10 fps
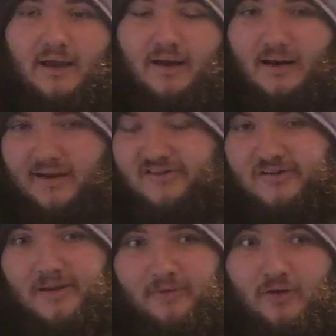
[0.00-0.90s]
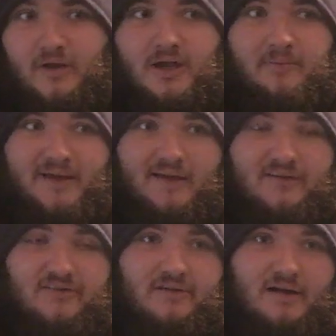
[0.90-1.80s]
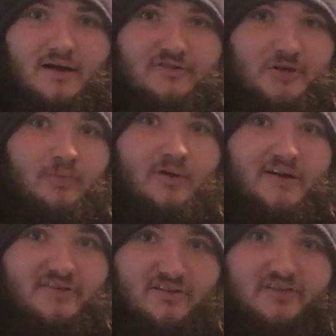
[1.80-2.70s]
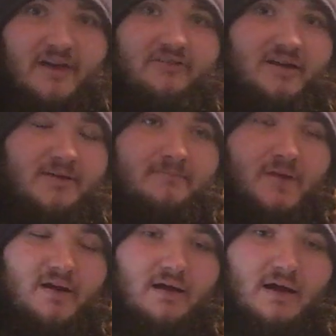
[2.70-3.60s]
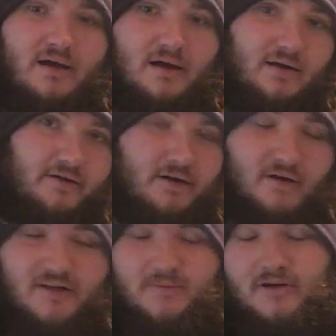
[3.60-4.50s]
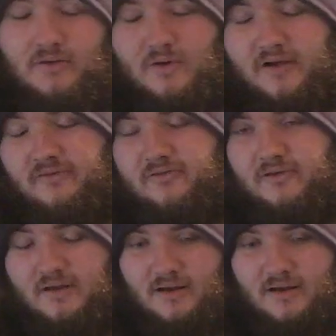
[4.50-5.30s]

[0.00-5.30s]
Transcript: And I could see them going up against Triple H and Stephanie, husband and wife,